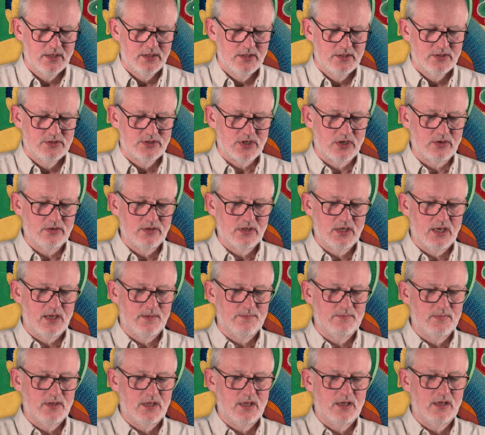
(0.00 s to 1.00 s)
So
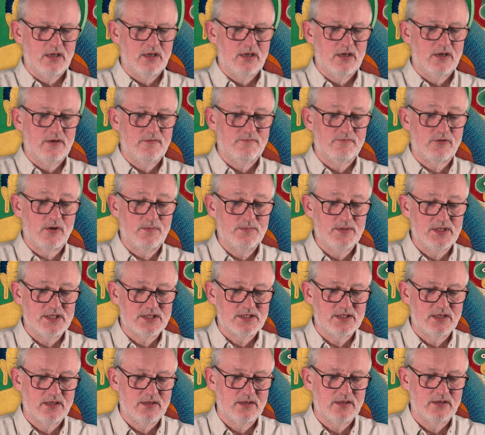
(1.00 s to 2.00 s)
from this,
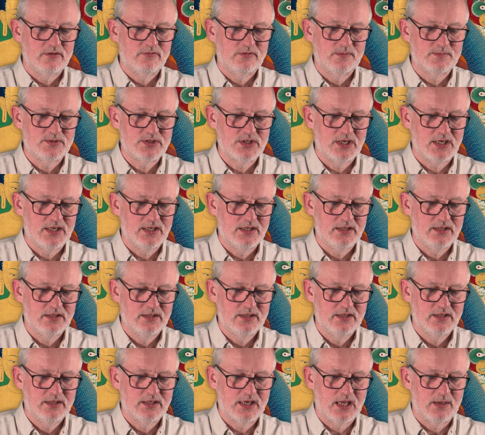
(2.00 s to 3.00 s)
Rinpoche
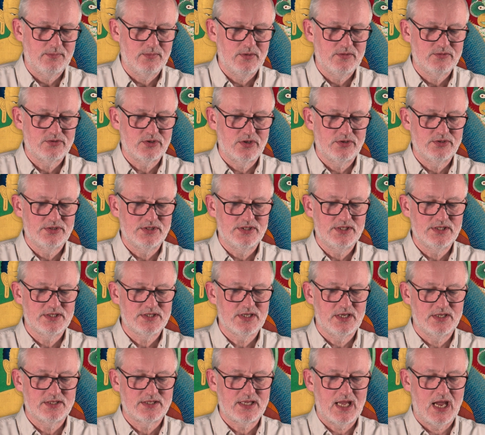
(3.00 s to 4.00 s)
now moves on to
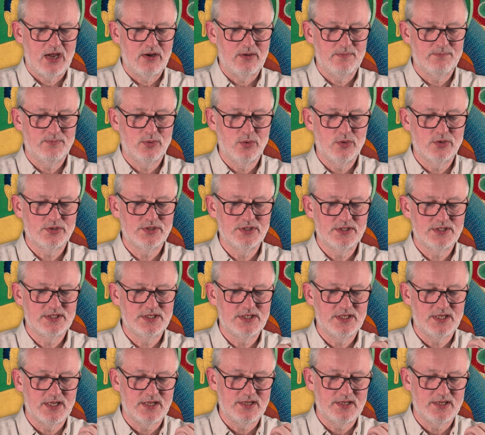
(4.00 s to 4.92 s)
discuss how important